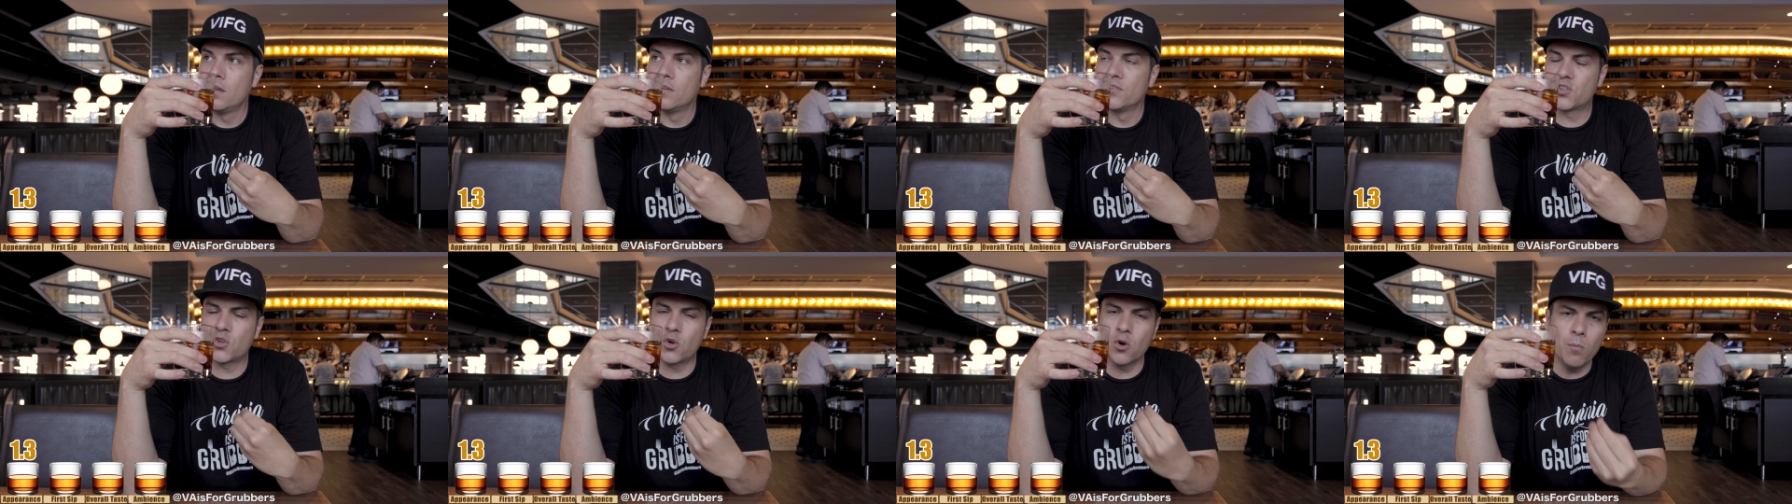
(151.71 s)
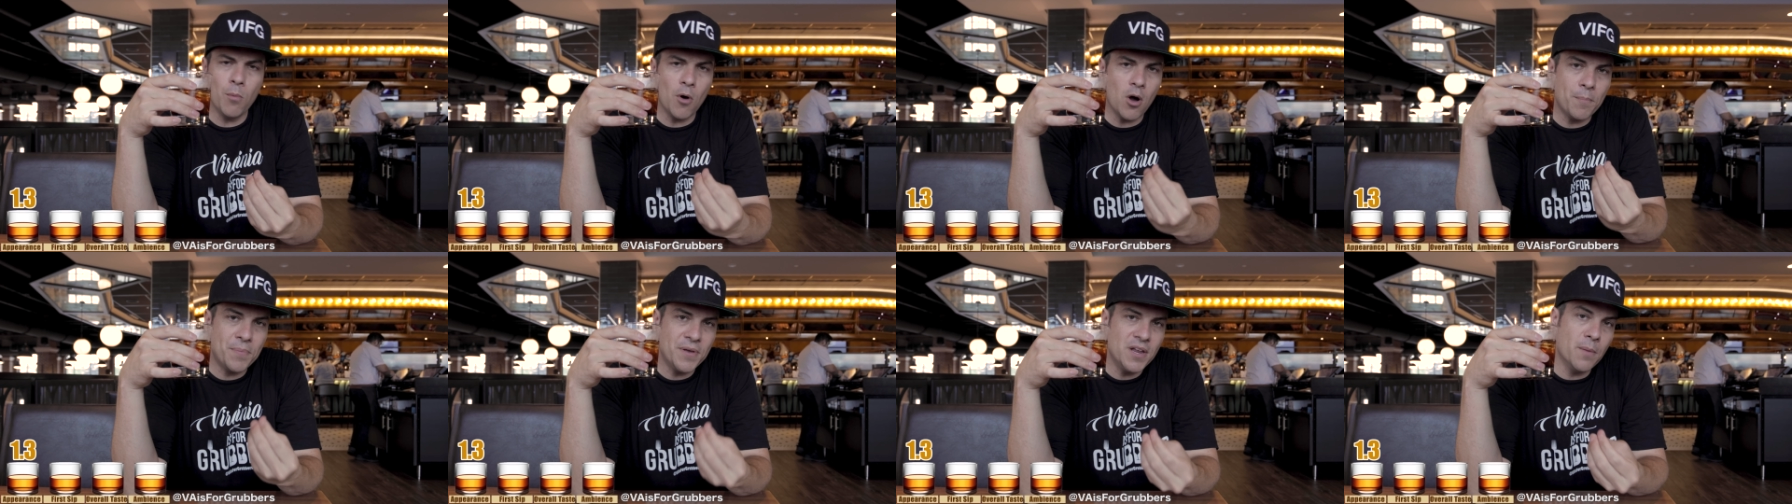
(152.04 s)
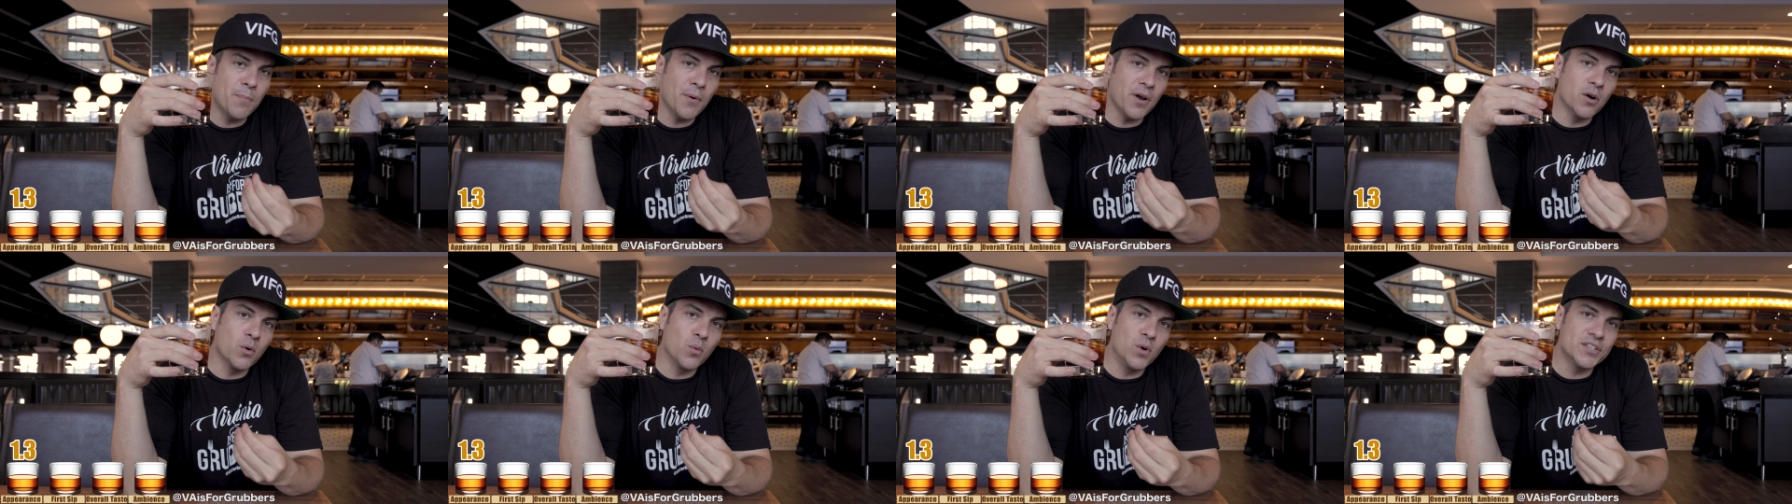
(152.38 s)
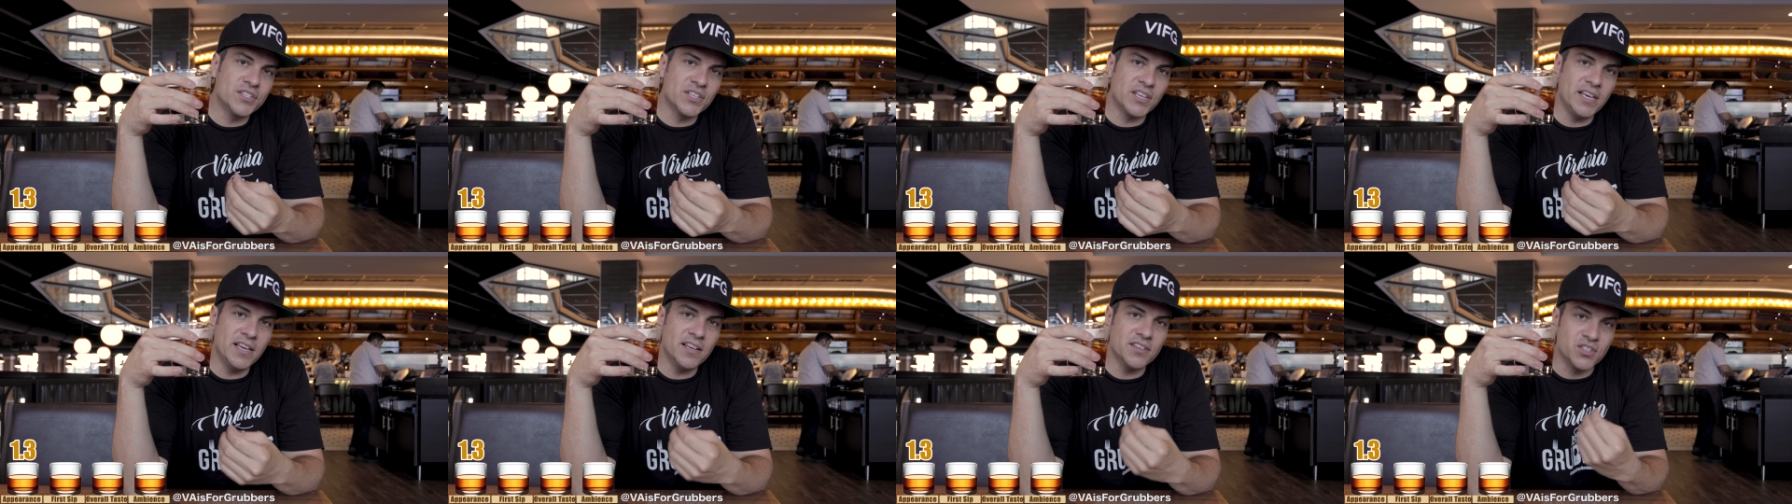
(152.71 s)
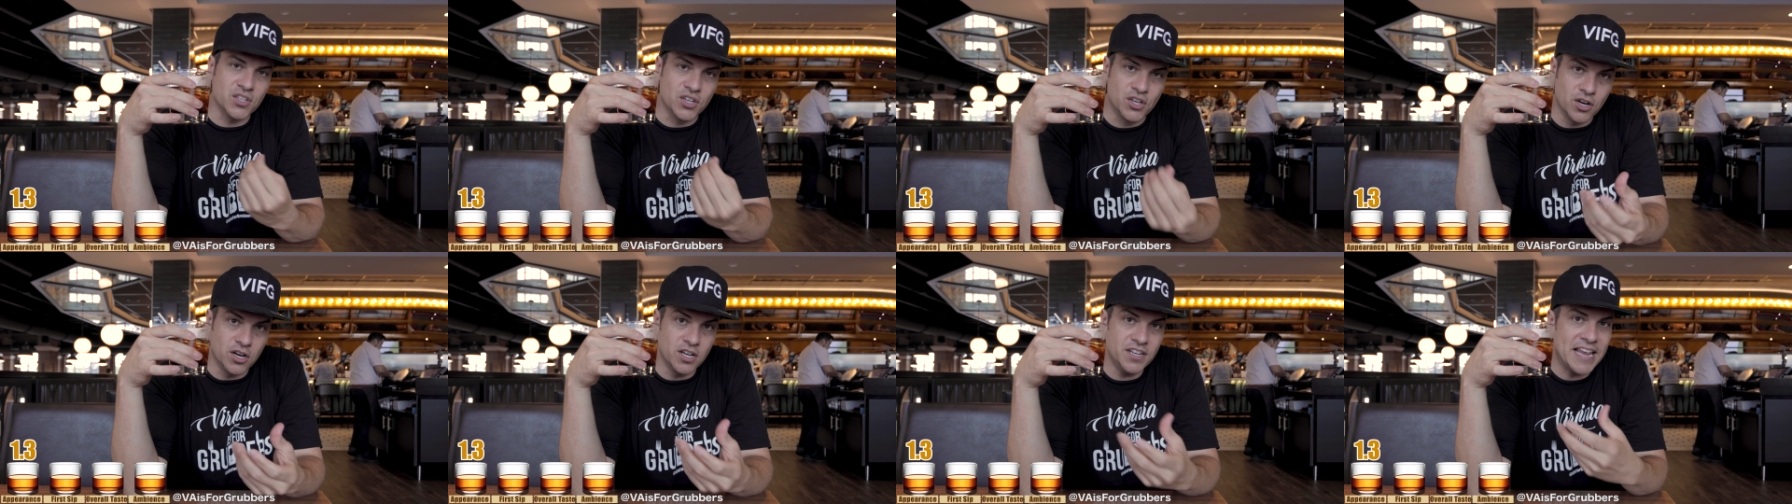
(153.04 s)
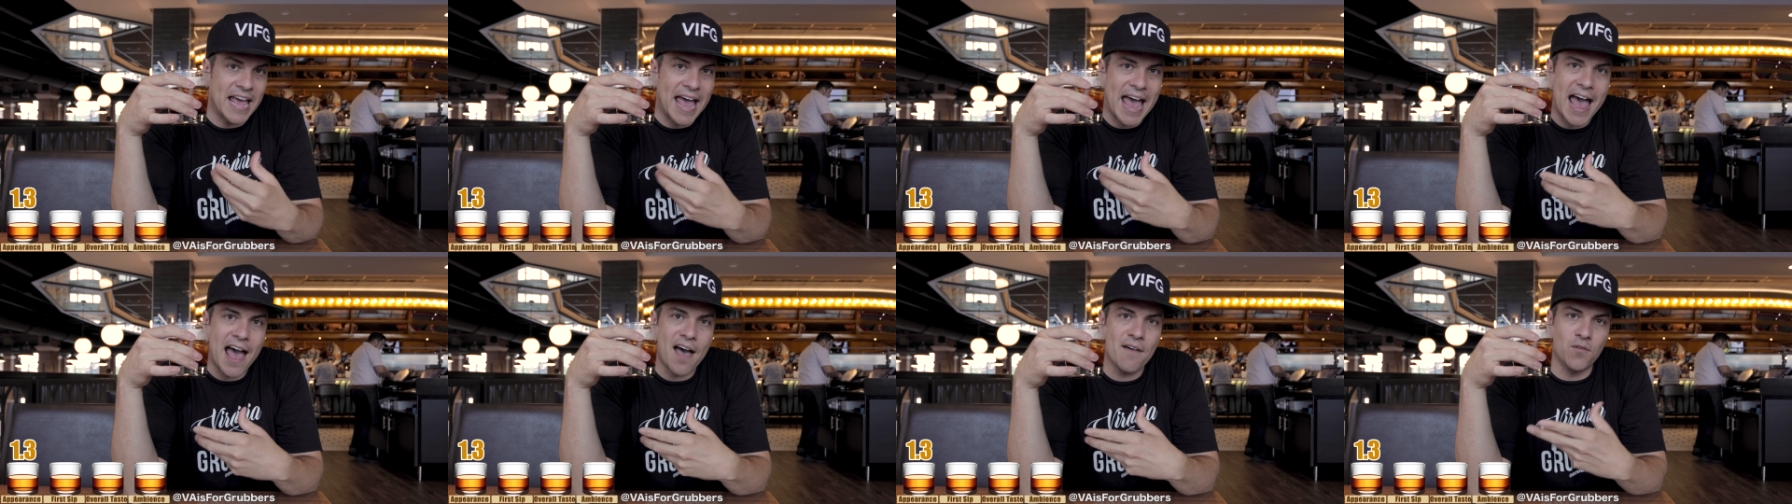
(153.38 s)
Screwball peanut butter whiskey is good
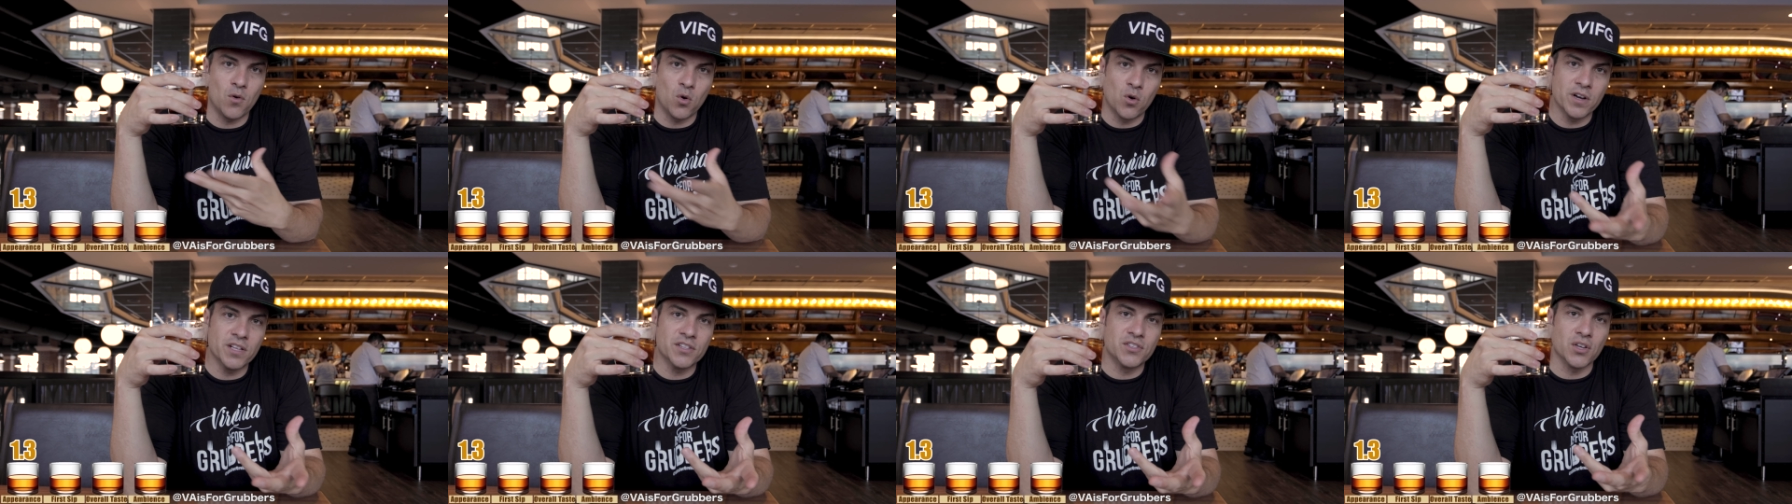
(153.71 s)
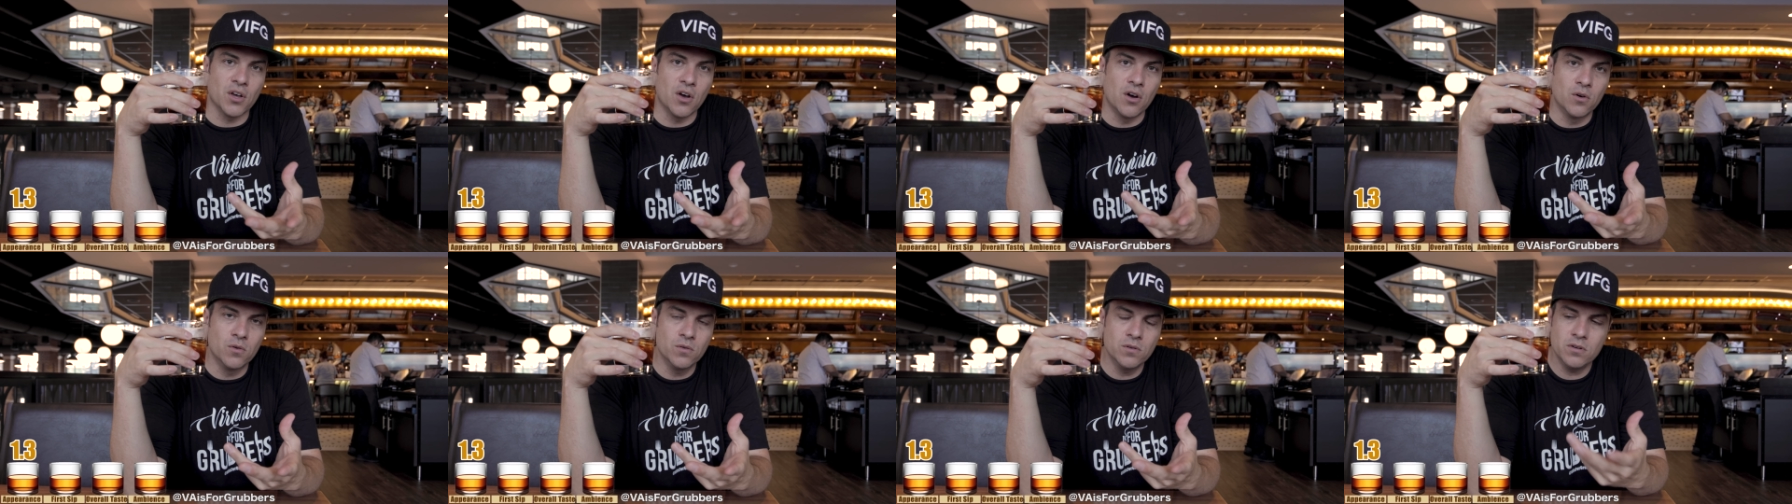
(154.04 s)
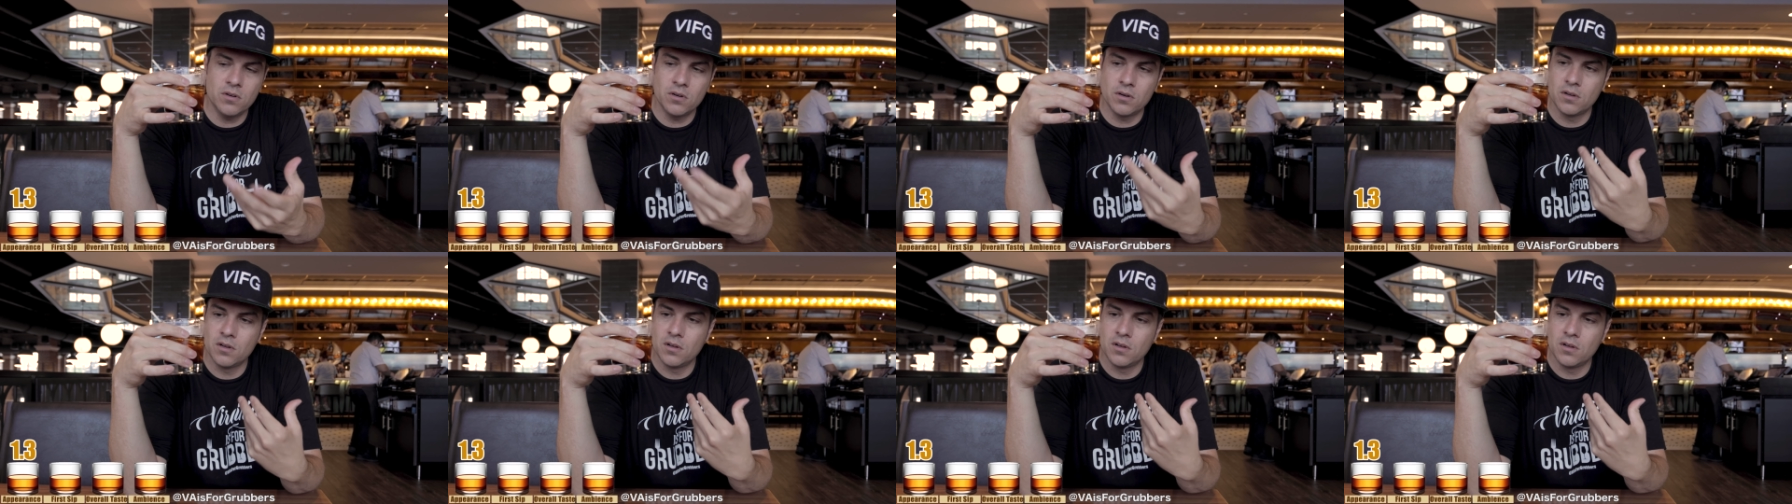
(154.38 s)
to have on its own.